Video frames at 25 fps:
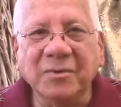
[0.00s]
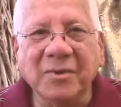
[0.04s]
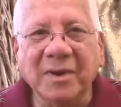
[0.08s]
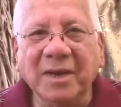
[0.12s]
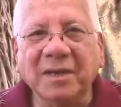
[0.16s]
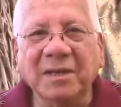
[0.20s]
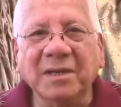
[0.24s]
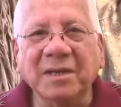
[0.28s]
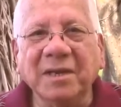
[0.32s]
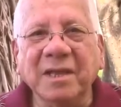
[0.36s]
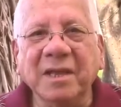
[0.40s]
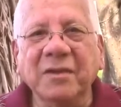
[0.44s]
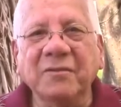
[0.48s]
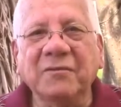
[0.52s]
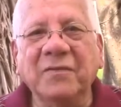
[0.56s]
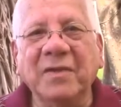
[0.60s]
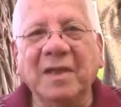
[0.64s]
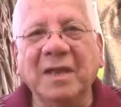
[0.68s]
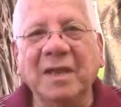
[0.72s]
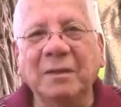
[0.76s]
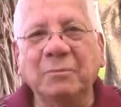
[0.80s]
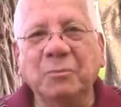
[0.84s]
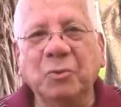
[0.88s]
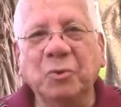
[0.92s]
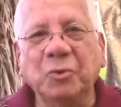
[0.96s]
readily
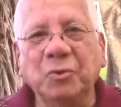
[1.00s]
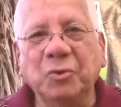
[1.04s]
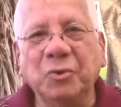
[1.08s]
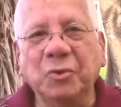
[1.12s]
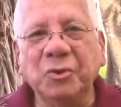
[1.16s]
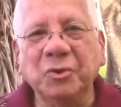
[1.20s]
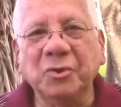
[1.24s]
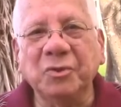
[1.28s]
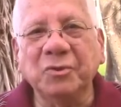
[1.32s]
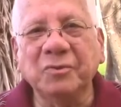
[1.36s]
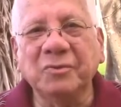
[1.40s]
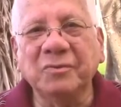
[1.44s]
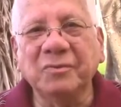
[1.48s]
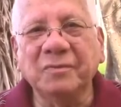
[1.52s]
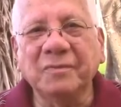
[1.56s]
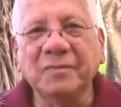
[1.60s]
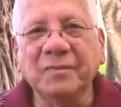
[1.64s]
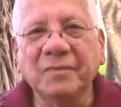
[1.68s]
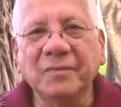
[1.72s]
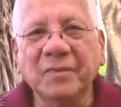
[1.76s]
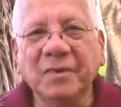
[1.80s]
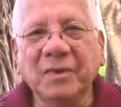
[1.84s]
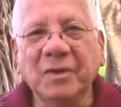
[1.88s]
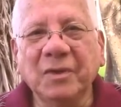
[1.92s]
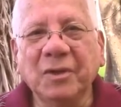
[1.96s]
available to you
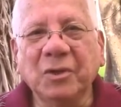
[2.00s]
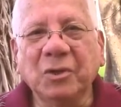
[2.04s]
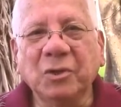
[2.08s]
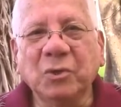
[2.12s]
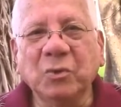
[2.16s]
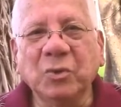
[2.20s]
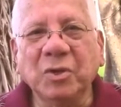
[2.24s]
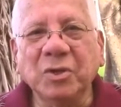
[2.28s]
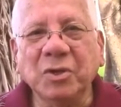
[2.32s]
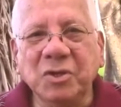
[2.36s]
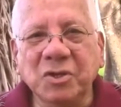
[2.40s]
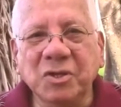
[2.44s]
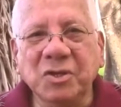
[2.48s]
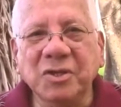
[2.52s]
to